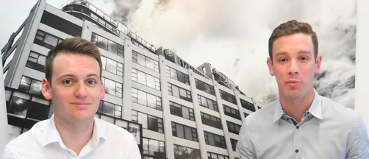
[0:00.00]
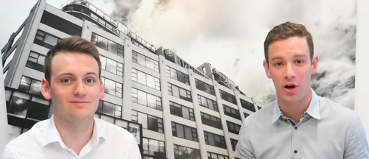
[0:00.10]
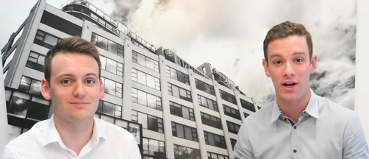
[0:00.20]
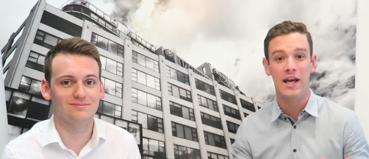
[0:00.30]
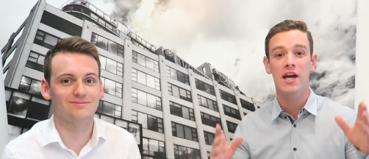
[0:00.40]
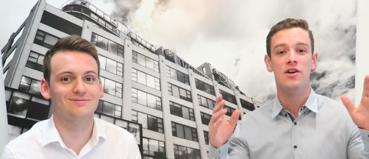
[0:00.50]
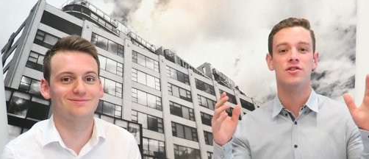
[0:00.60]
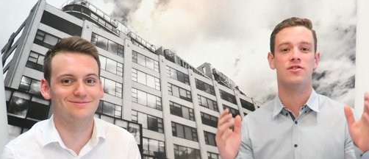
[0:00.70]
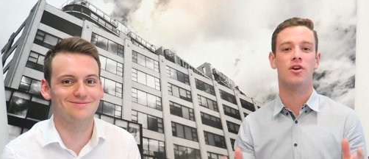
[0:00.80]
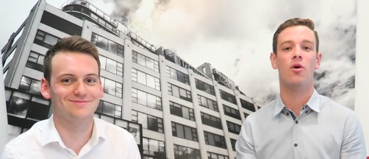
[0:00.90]
Speaker 1: Party.
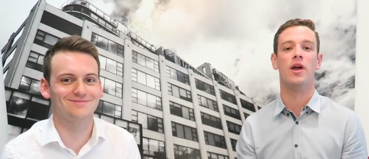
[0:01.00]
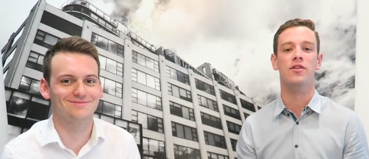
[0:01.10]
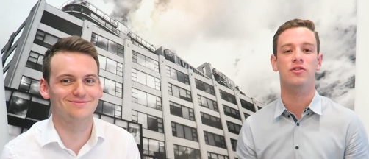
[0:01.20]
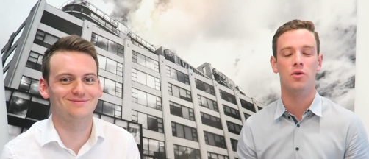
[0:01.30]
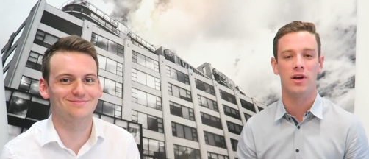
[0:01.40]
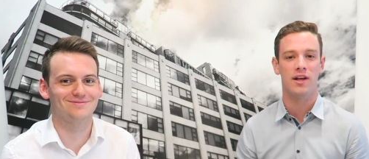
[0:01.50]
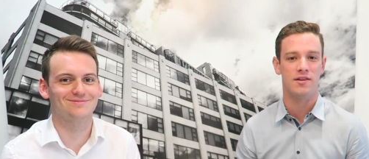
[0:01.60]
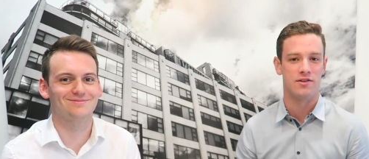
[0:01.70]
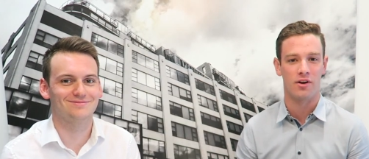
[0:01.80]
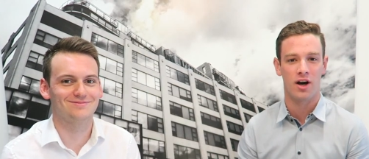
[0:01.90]
Just go and do it. It
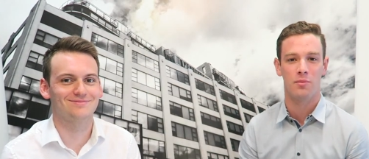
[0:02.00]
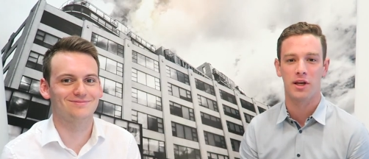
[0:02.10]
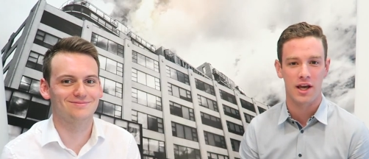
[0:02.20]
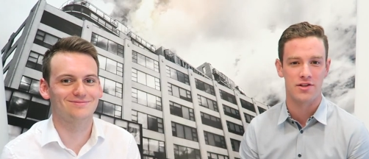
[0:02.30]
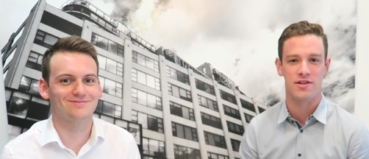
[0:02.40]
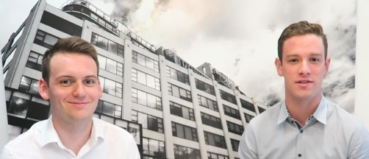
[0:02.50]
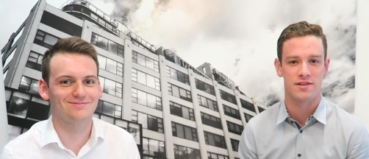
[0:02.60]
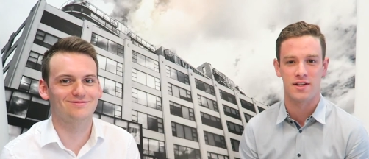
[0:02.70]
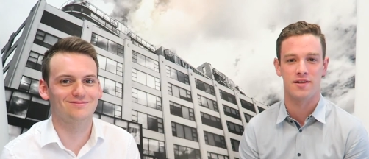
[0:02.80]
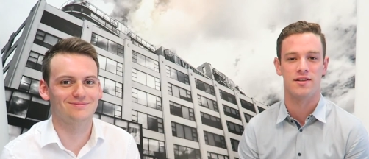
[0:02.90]
is your obligation as a
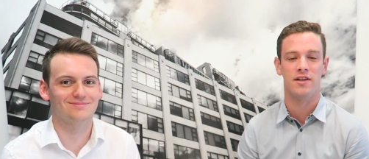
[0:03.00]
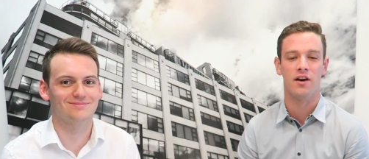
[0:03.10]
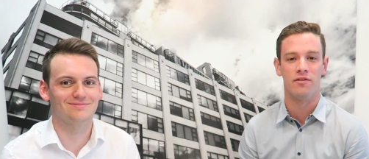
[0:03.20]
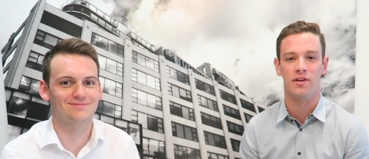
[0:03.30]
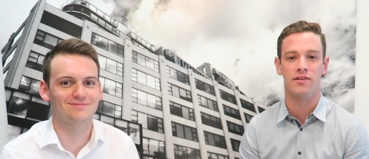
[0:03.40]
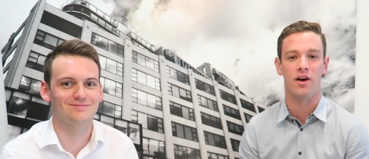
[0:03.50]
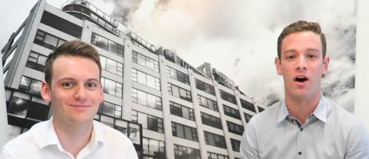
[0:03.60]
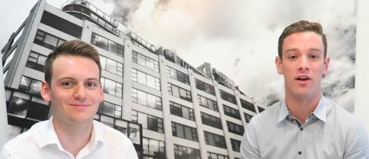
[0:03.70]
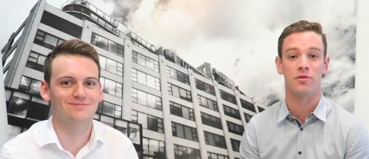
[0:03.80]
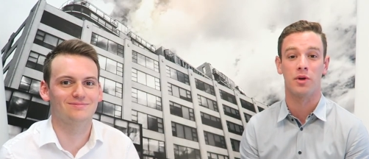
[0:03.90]
citizen of this
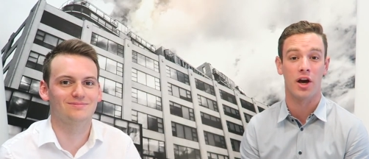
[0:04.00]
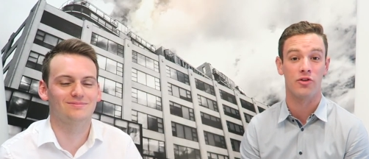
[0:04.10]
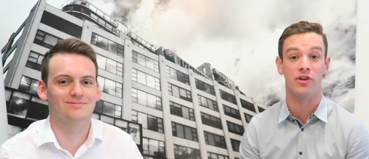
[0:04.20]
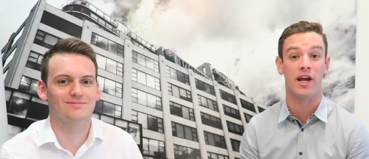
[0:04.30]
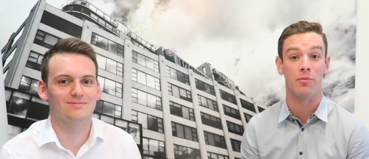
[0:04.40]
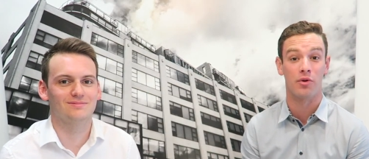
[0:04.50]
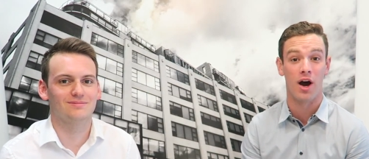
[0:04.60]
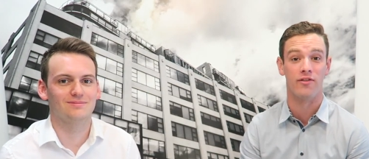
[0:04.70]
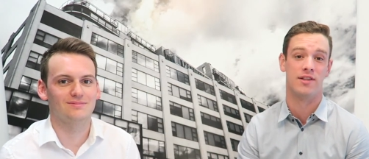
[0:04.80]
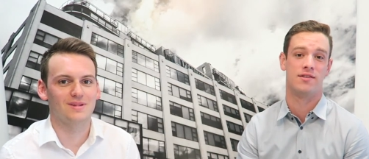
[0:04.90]
awesome country and
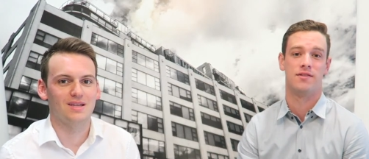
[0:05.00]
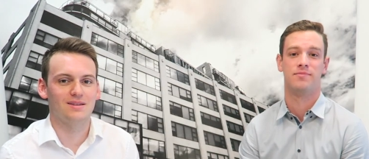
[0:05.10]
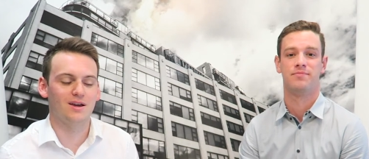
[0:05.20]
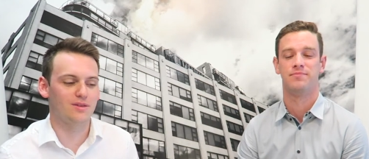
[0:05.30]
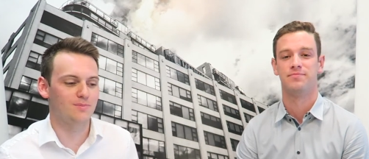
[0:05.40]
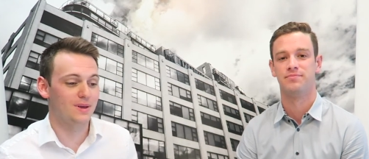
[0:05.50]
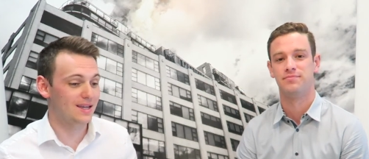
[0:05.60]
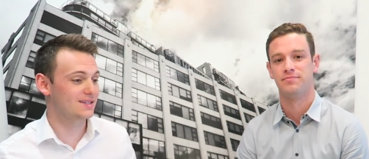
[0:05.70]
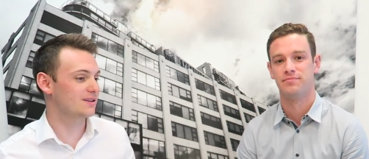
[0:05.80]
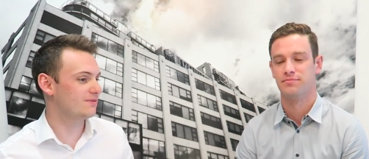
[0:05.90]
province.
Speaker 2: Now the
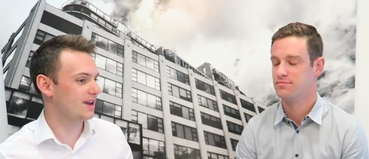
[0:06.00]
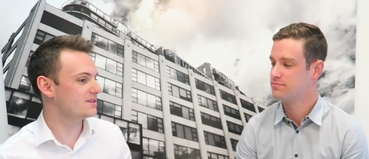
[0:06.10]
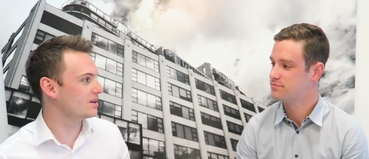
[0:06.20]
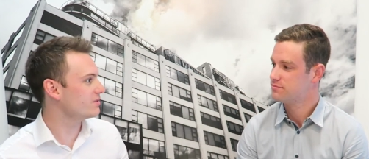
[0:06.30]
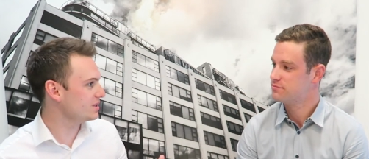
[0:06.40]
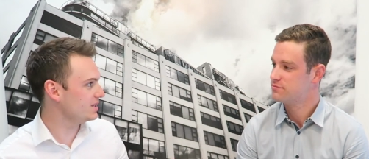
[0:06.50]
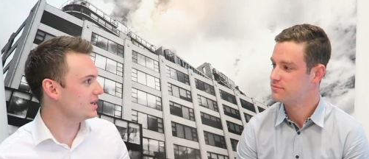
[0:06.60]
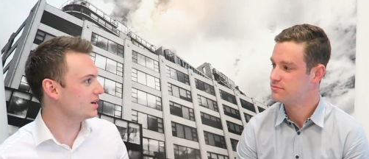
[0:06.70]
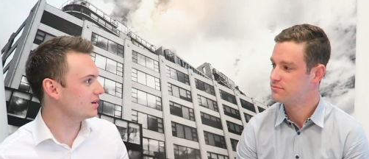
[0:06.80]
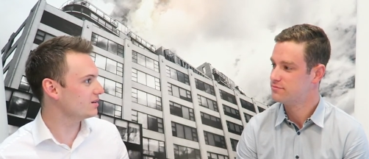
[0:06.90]
biggest event of the
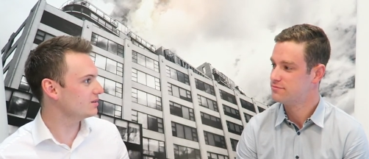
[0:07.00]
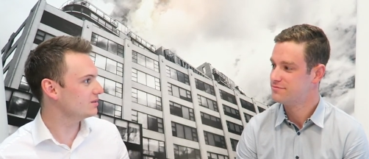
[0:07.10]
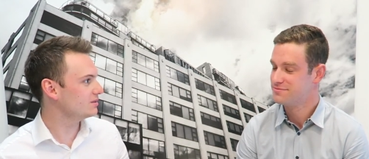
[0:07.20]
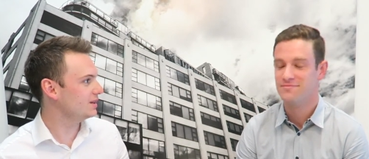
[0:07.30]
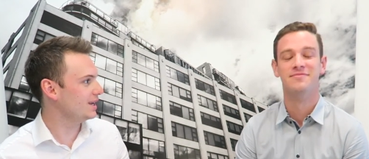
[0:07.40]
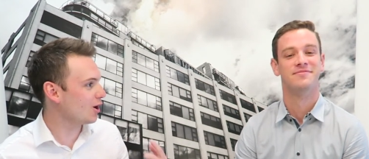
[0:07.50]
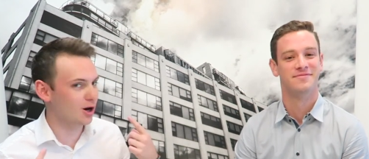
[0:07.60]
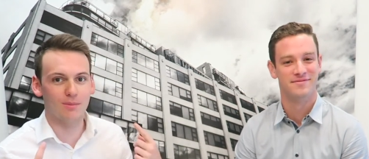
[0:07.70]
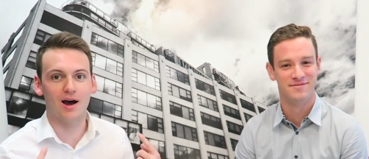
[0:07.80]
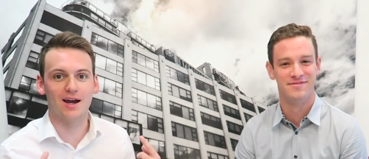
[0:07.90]
year in
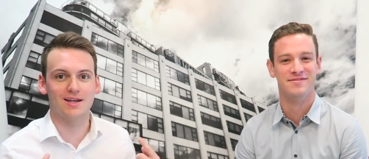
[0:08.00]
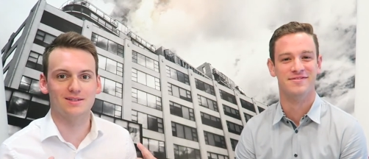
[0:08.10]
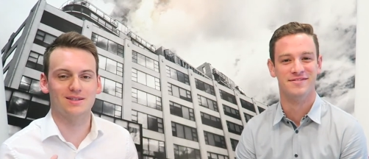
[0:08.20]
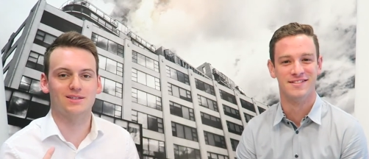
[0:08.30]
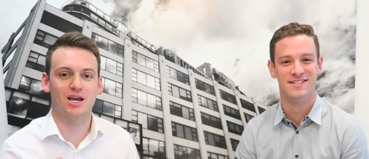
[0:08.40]
our minds is